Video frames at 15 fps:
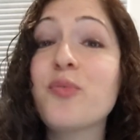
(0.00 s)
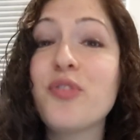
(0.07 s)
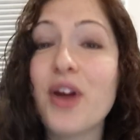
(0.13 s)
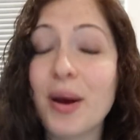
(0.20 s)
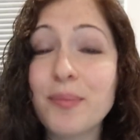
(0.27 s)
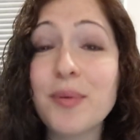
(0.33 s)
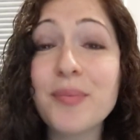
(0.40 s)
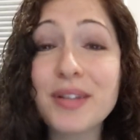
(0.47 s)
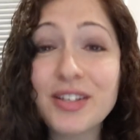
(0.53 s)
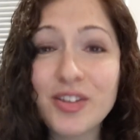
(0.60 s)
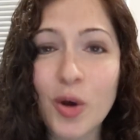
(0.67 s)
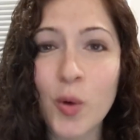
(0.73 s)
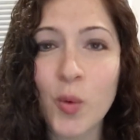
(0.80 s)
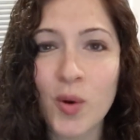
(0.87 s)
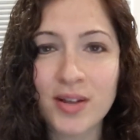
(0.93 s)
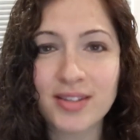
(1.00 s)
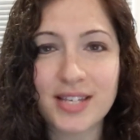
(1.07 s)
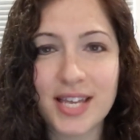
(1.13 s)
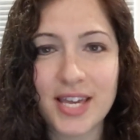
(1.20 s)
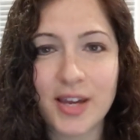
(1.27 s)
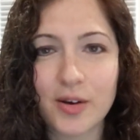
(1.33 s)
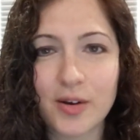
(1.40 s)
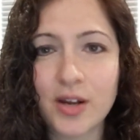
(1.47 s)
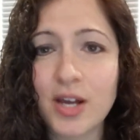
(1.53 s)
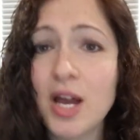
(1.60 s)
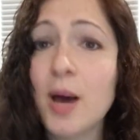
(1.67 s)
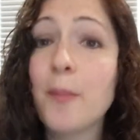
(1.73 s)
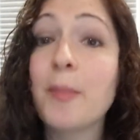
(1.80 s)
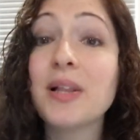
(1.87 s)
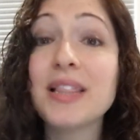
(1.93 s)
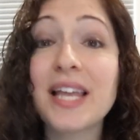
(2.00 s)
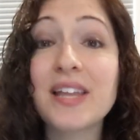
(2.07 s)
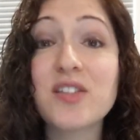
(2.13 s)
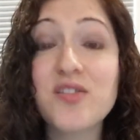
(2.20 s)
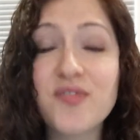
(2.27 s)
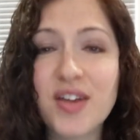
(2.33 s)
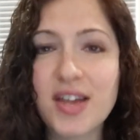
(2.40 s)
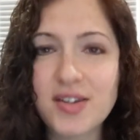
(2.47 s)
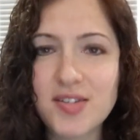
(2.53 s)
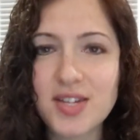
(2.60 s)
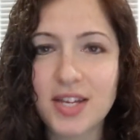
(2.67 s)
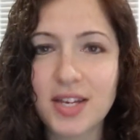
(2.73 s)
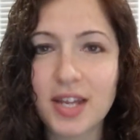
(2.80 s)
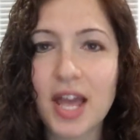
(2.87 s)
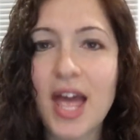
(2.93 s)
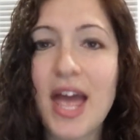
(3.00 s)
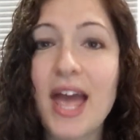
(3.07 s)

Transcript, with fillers: probably don't want to hear, but let's face it,